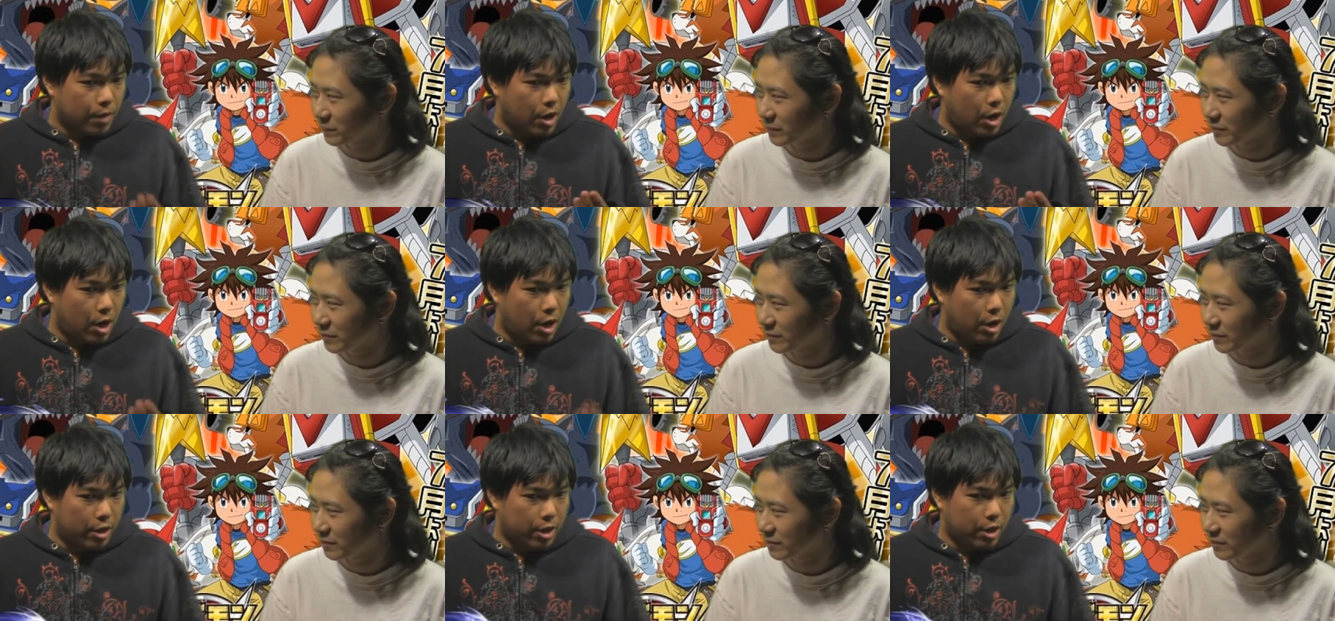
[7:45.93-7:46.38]

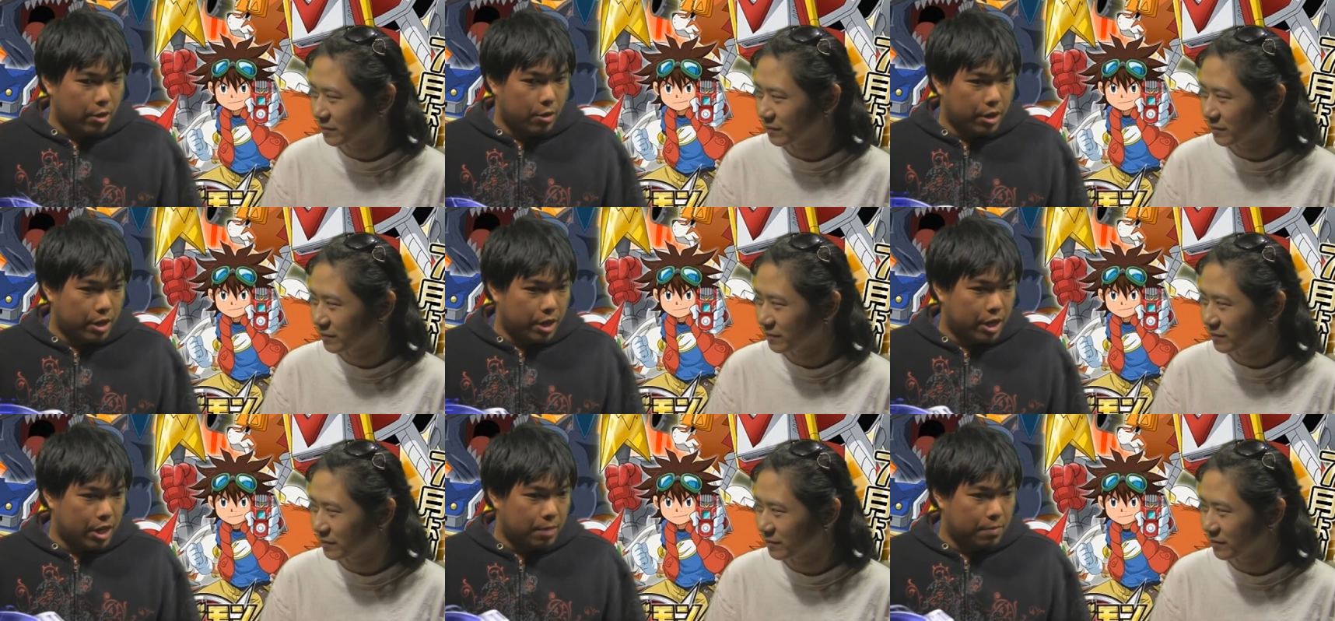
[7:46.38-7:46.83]
Speaker 1: Are they going
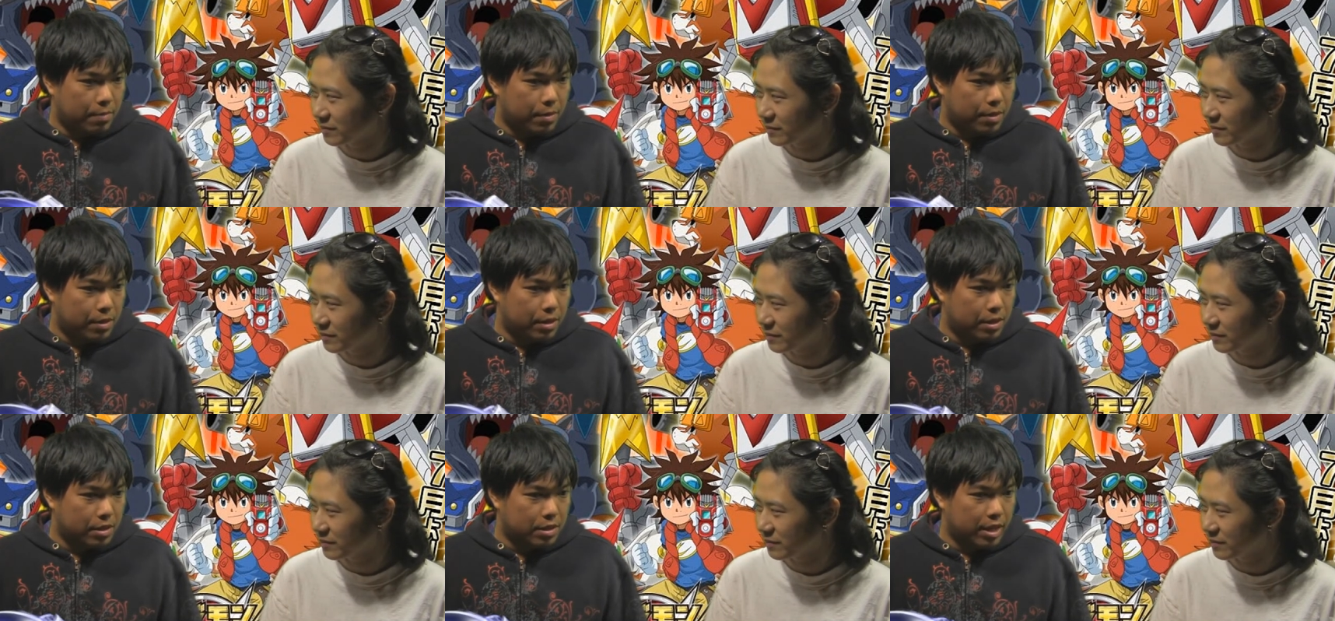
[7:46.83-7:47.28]
to keep
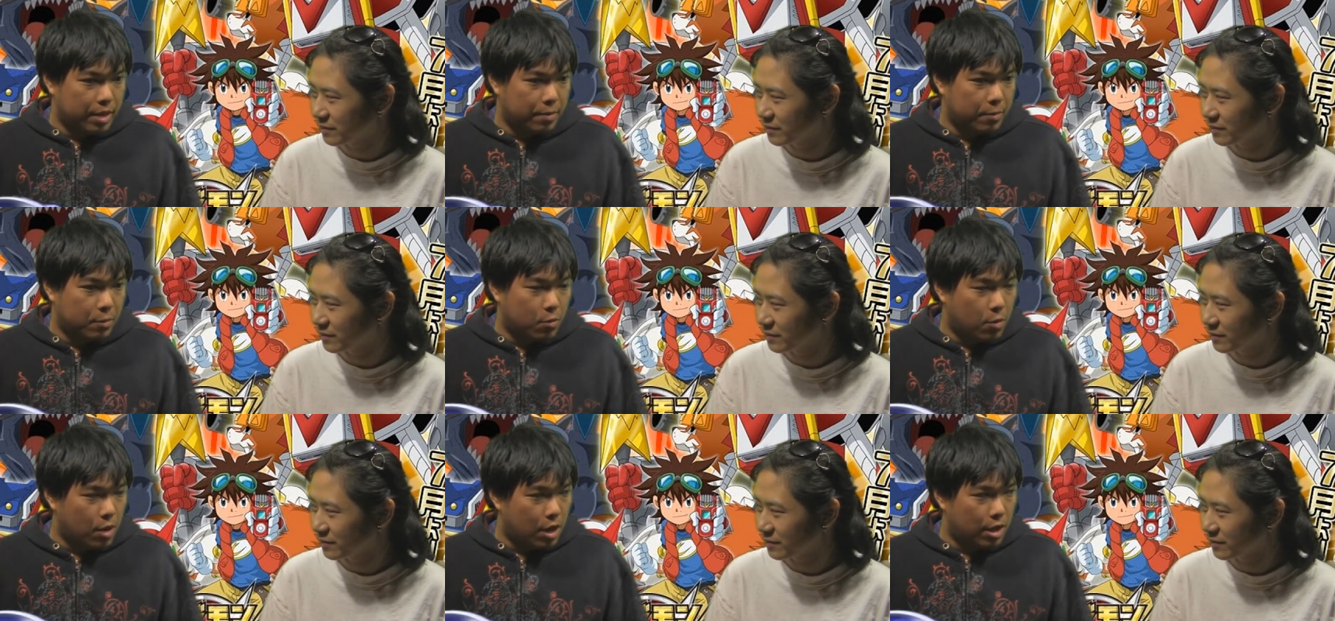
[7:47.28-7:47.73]
the same
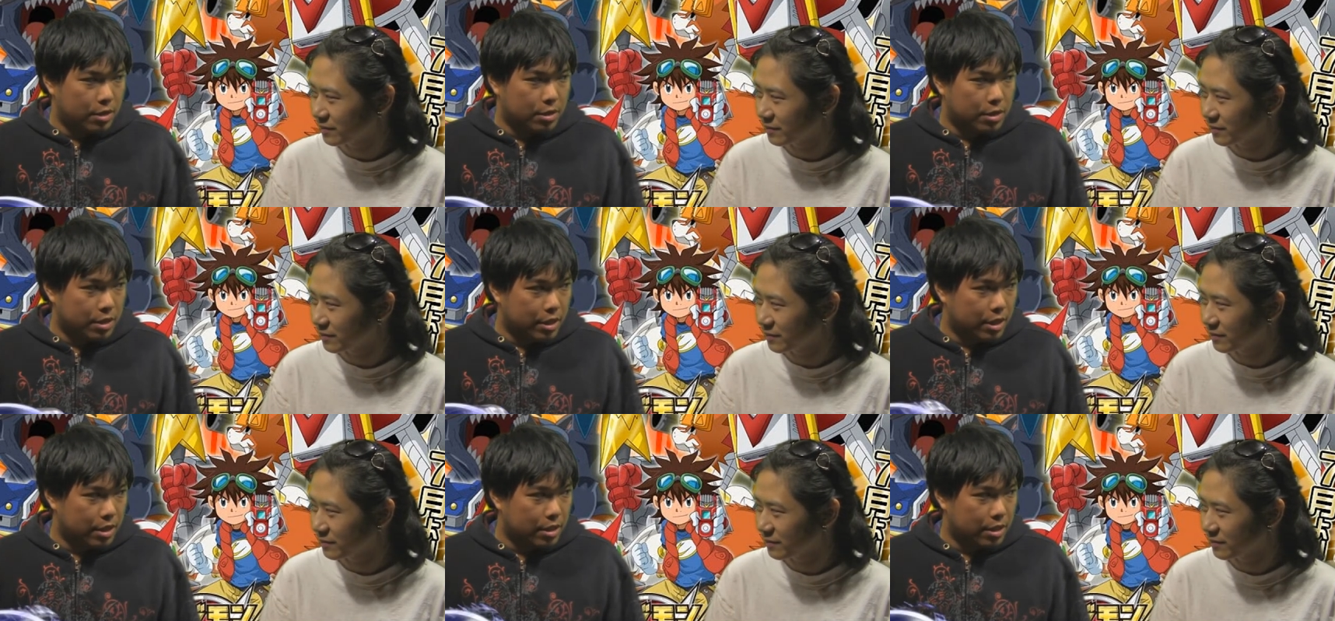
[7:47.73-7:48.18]

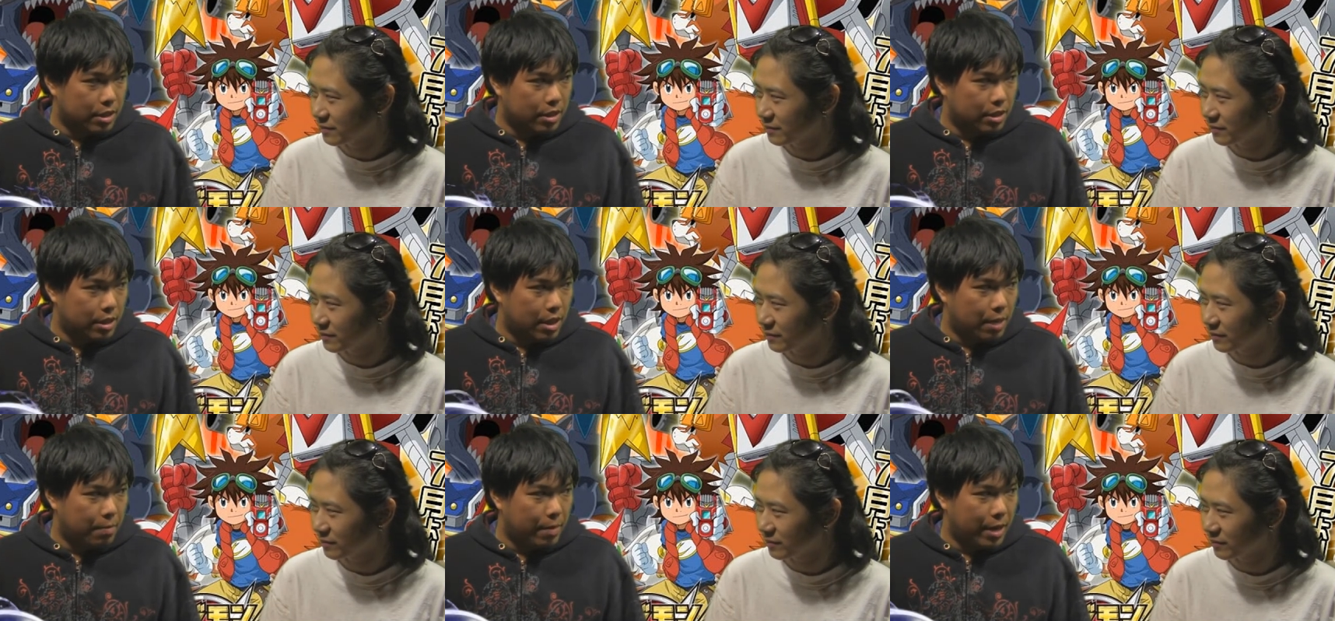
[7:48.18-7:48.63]
quality
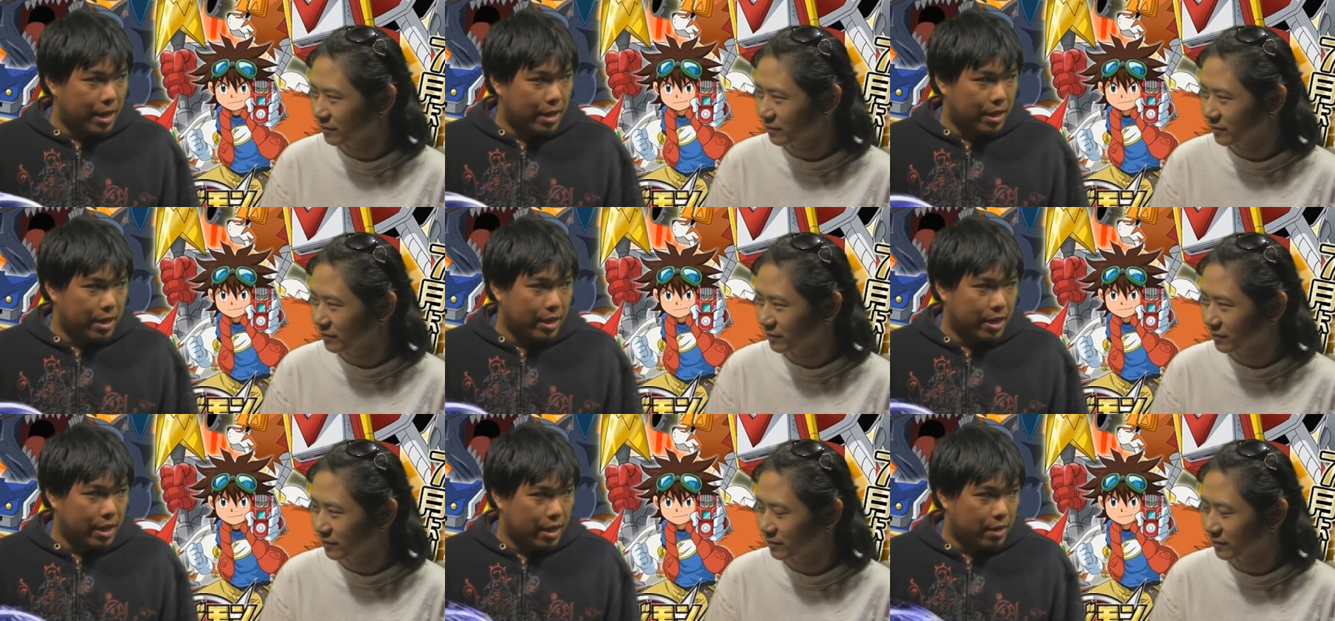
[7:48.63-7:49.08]
that
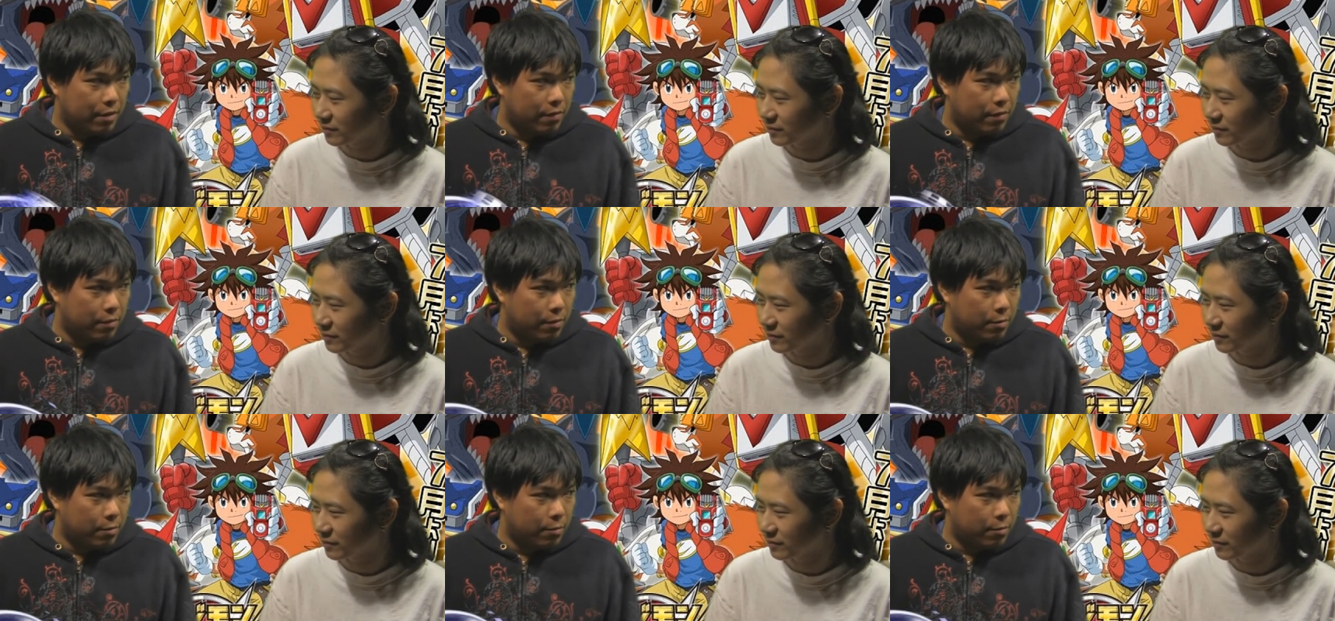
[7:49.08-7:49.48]
Bandai gave